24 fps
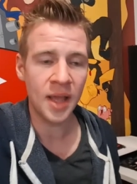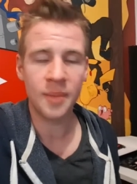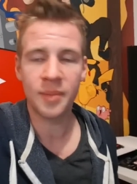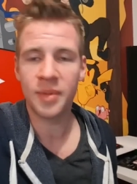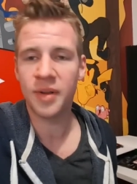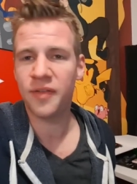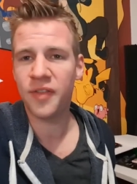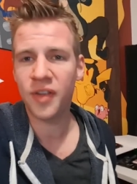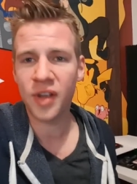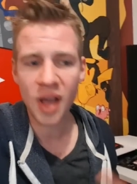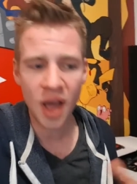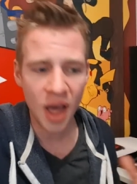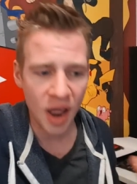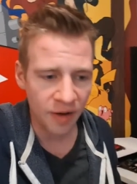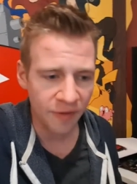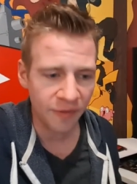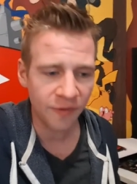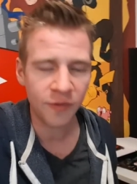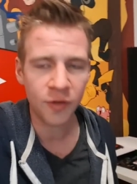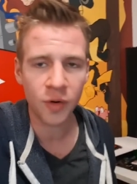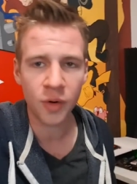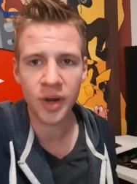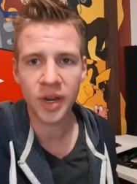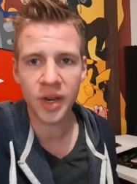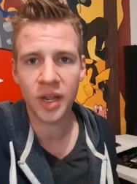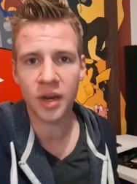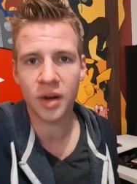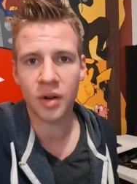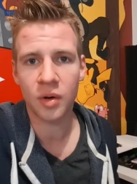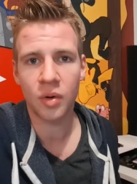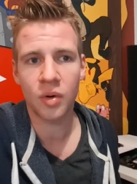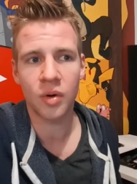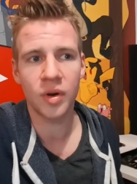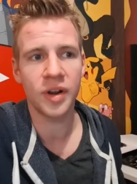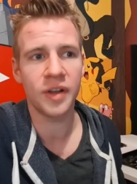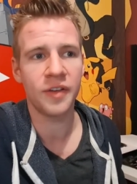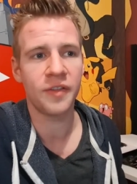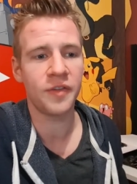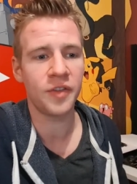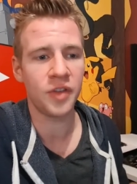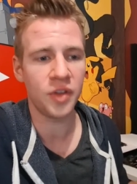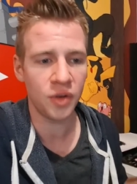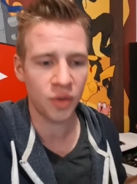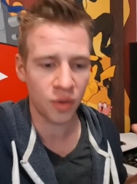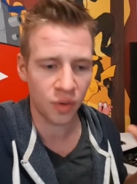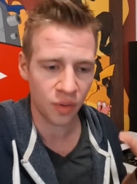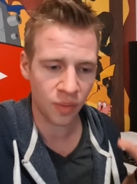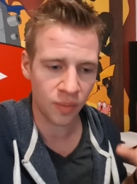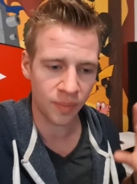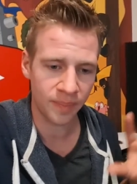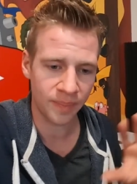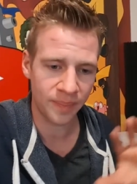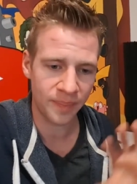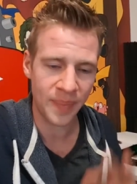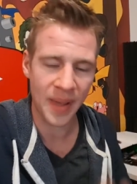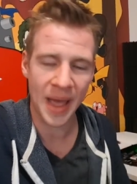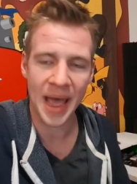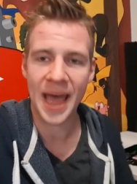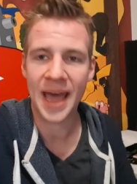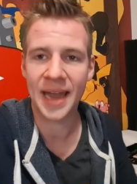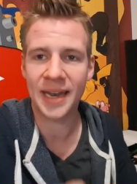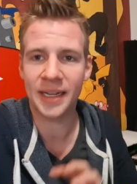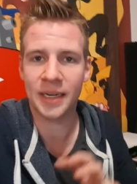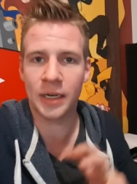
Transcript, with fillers: But if you can't afford it, or if you're bad